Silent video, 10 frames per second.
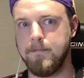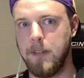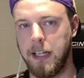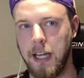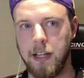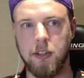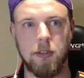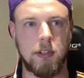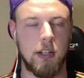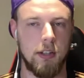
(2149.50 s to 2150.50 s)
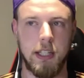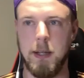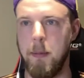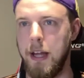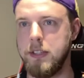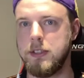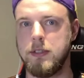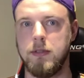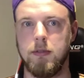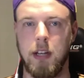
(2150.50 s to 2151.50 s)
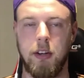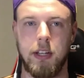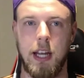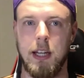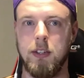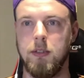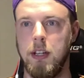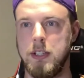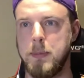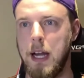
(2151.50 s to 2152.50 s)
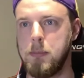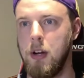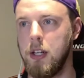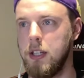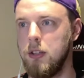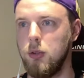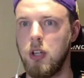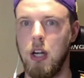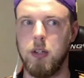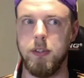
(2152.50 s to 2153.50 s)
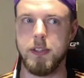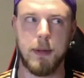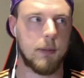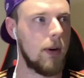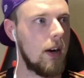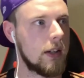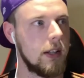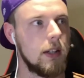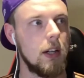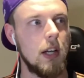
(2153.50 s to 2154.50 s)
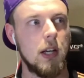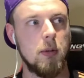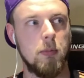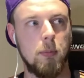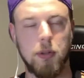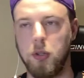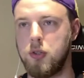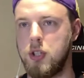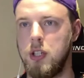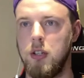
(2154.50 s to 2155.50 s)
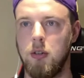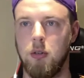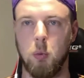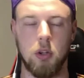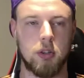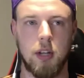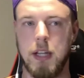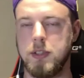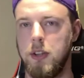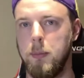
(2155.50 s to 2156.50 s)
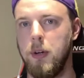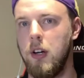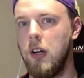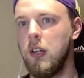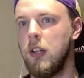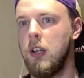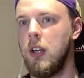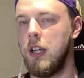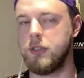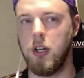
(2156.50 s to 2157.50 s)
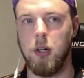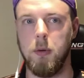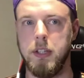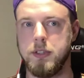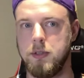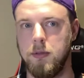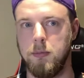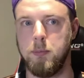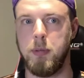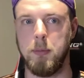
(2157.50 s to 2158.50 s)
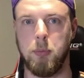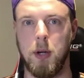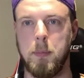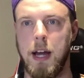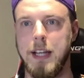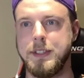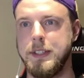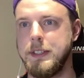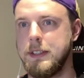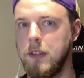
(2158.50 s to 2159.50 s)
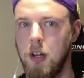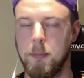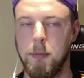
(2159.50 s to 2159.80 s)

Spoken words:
again, Chiellini immense, Harry Kane in his back pocket, Lukaku in his back pocket, Bonucci world class on the ball as always, pinpoint passes, long